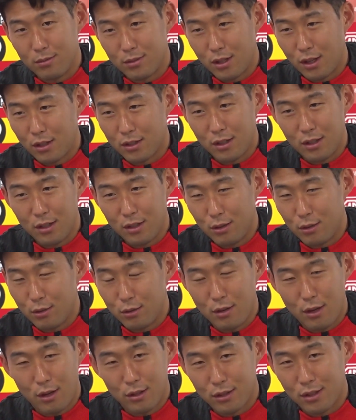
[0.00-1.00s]

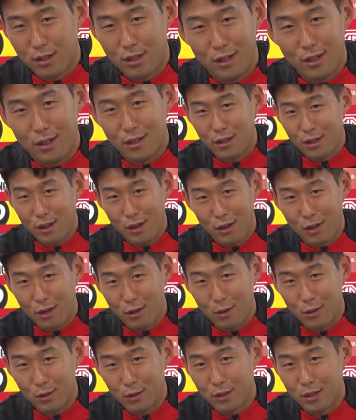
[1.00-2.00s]
lost 30
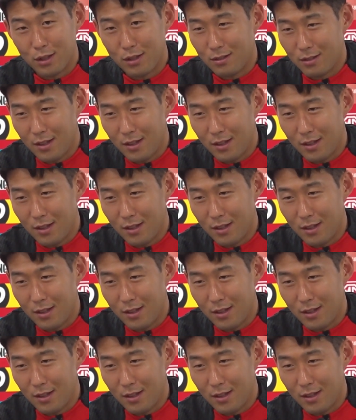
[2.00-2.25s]
goals,